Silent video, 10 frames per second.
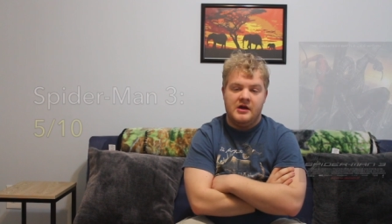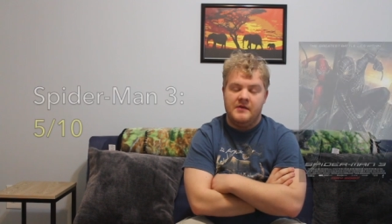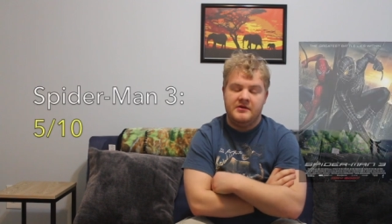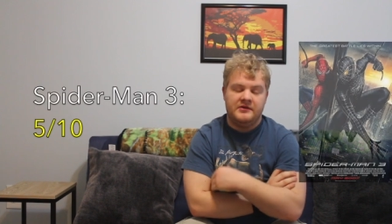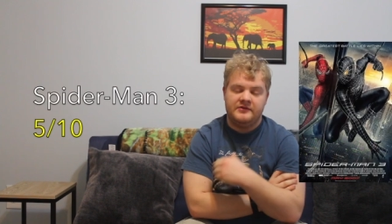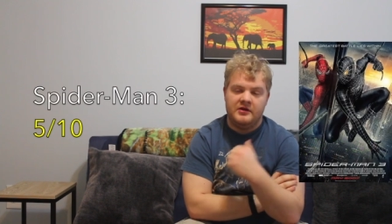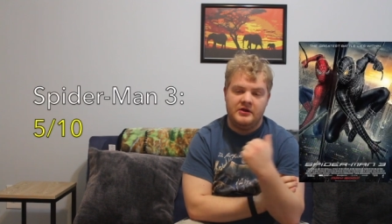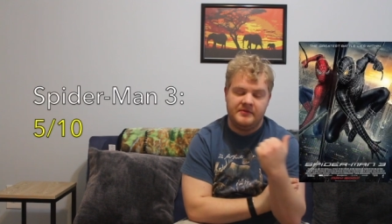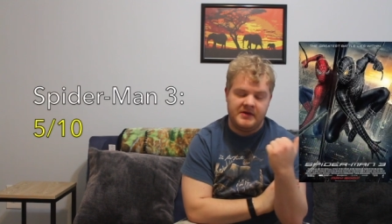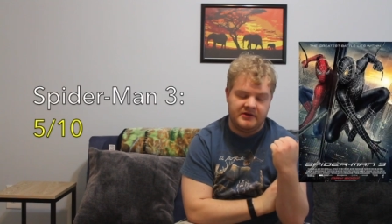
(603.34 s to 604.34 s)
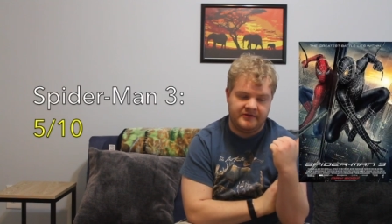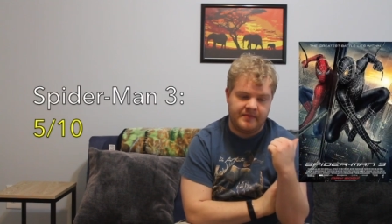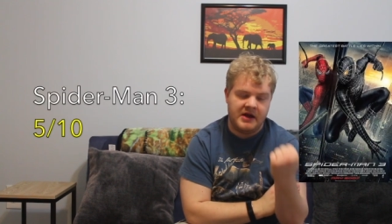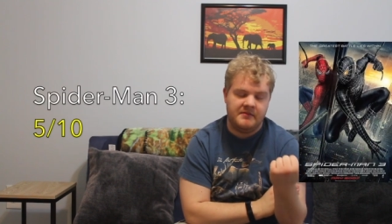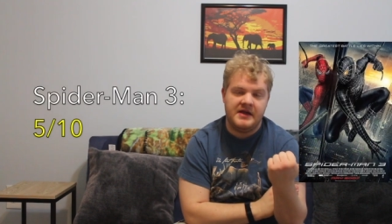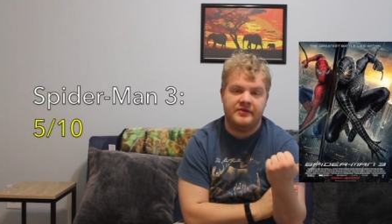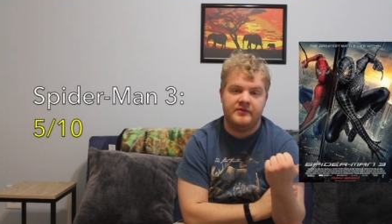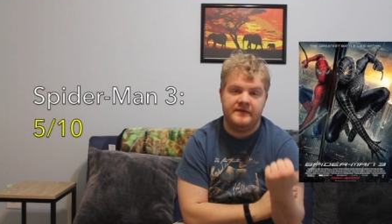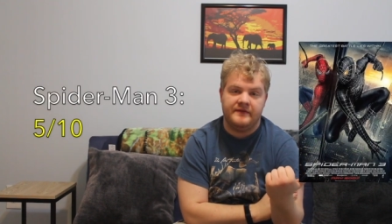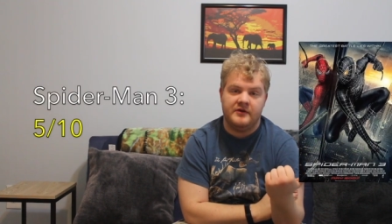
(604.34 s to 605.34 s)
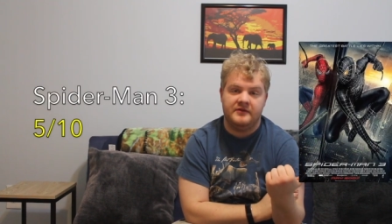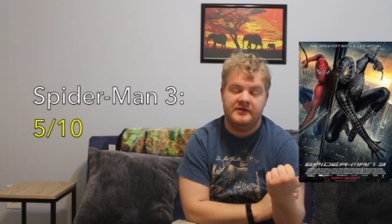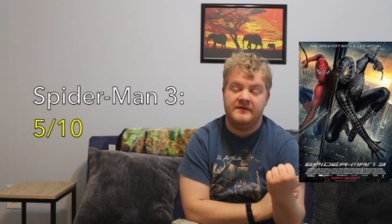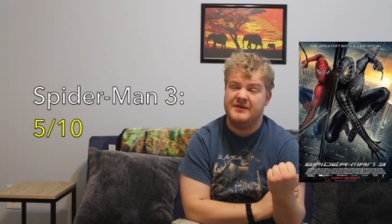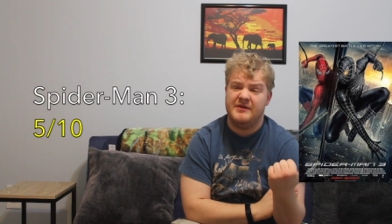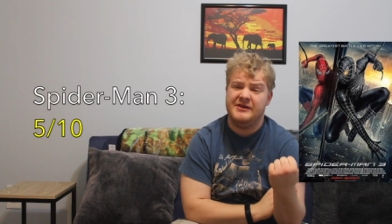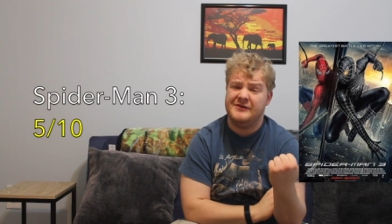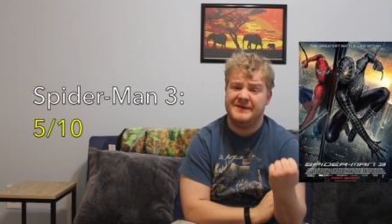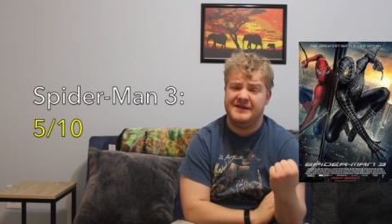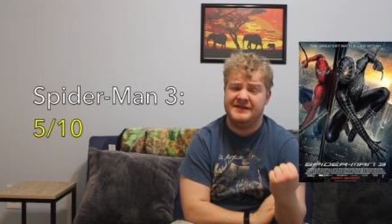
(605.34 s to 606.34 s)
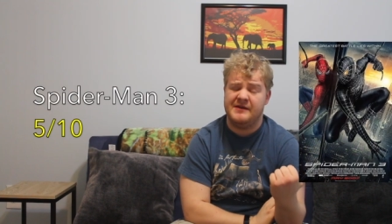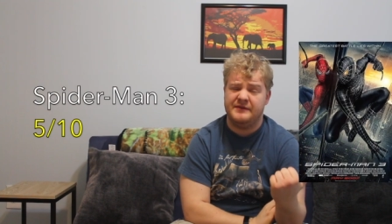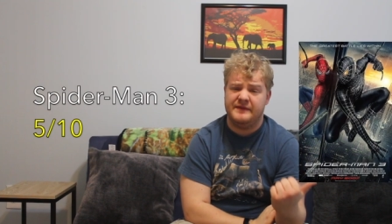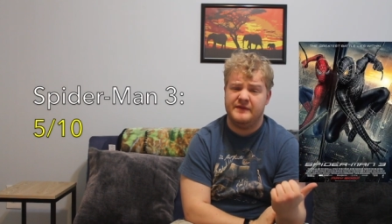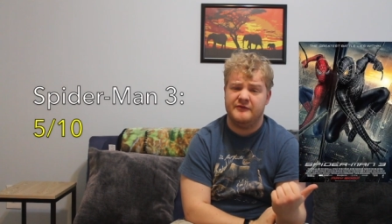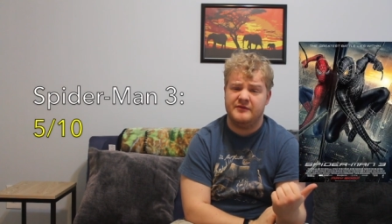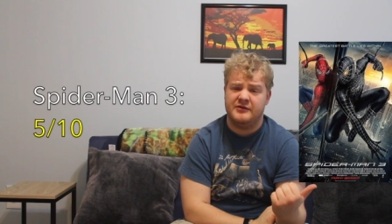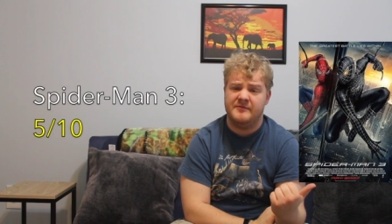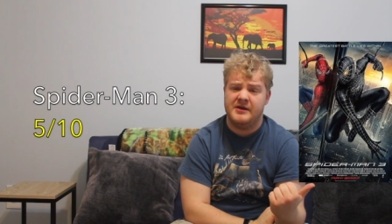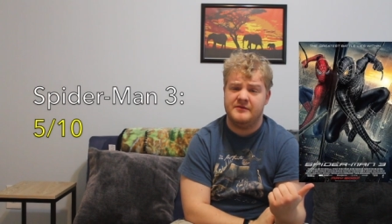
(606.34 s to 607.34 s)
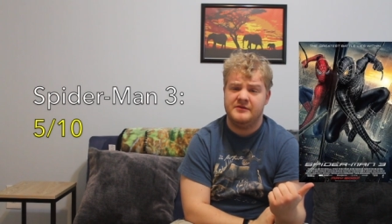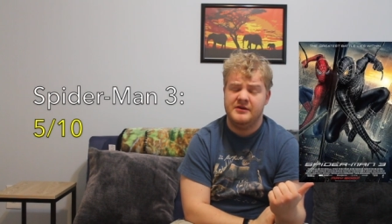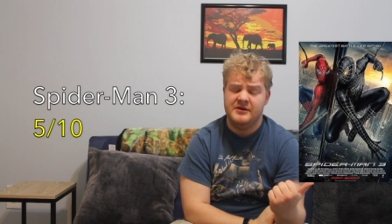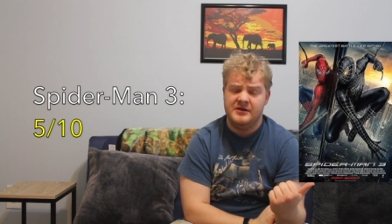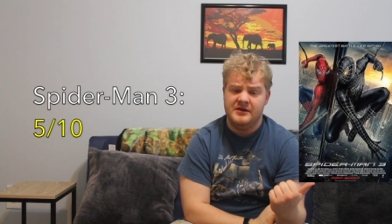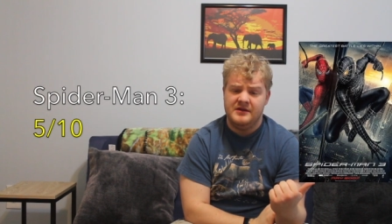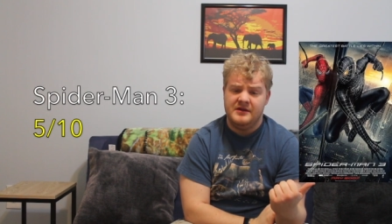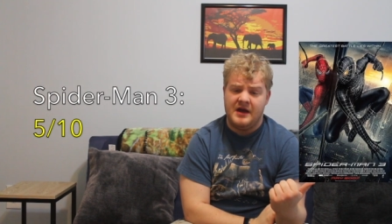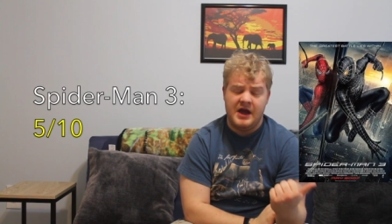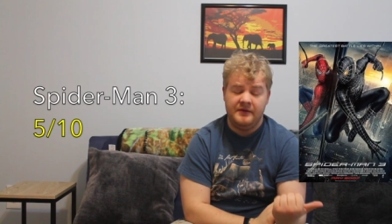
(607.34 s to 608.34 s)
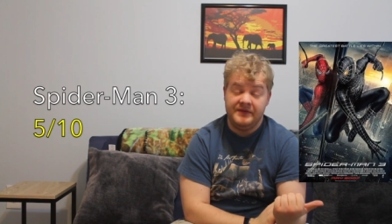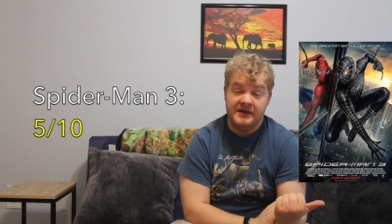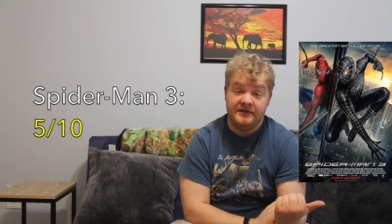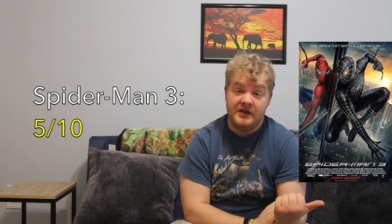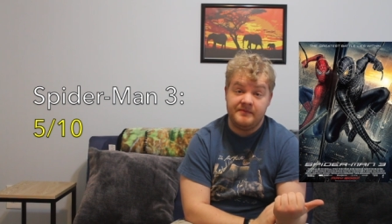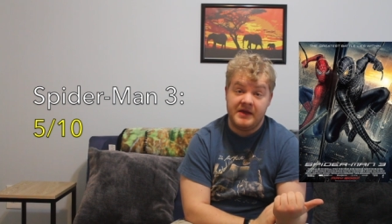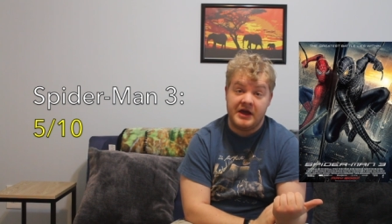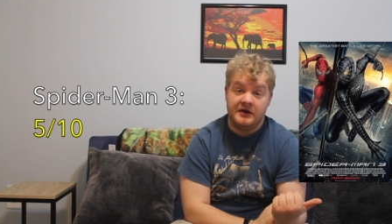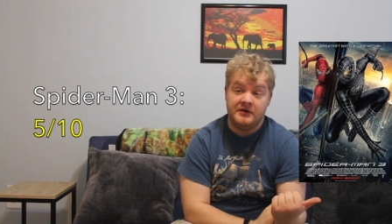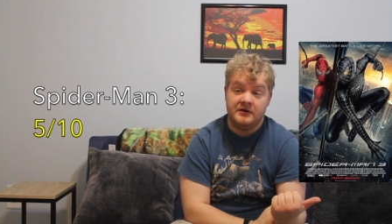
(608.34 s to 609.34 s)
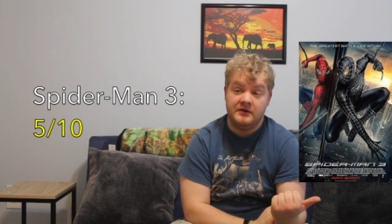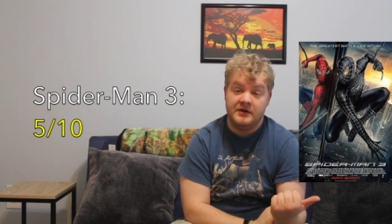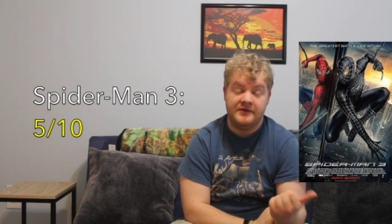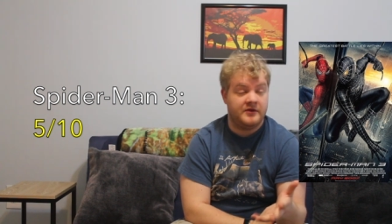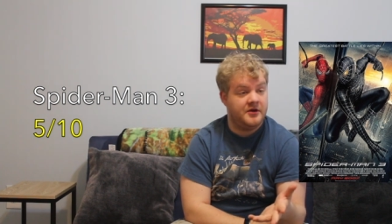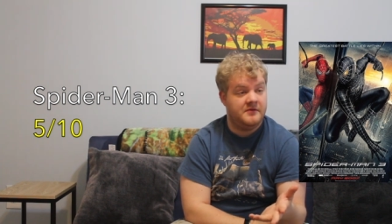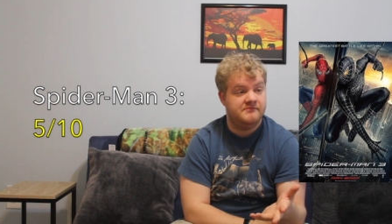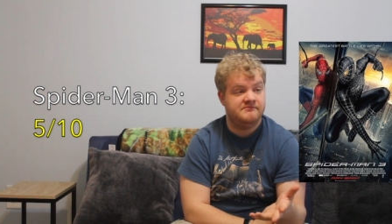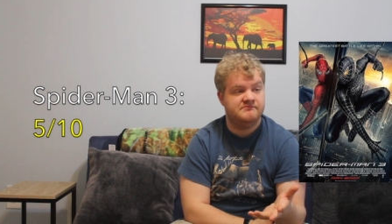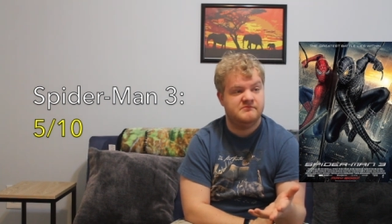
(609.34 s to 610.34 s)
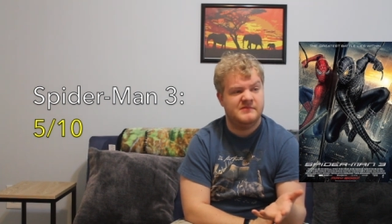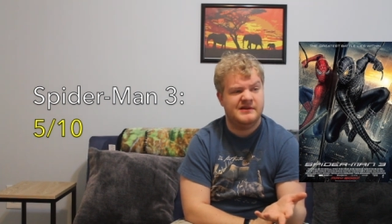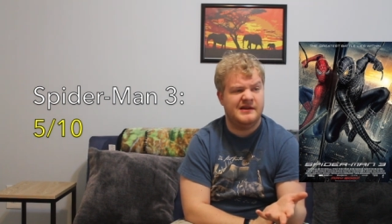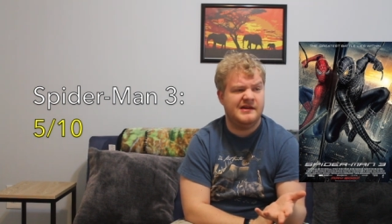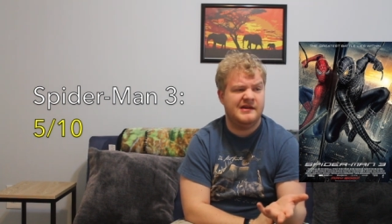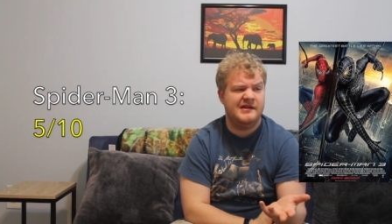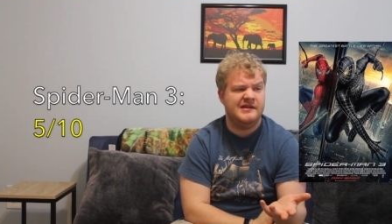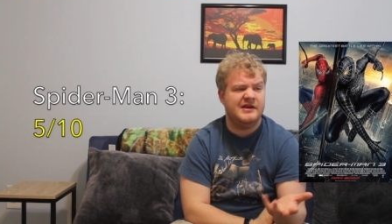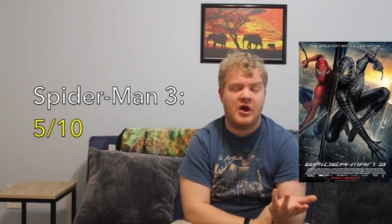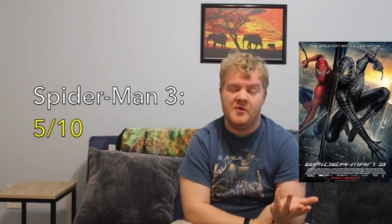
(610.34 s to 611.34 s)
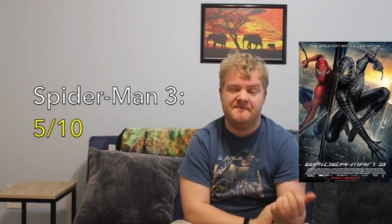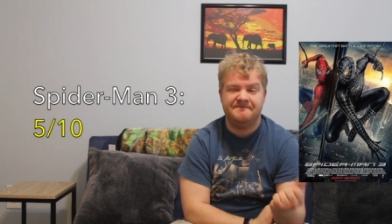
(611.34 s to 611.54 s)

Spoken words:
I'm going to talk about Spider-Man 3 first, even though I don't think that was the first one to come out. I don't think it's that bad. Is it good? No.